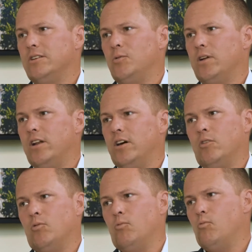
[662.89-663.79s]
You want to
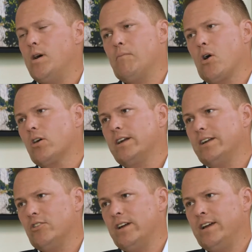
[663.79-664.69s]
know what market
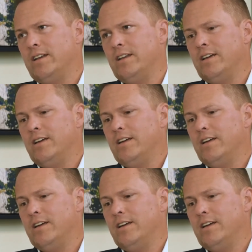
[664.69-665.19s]
you're in,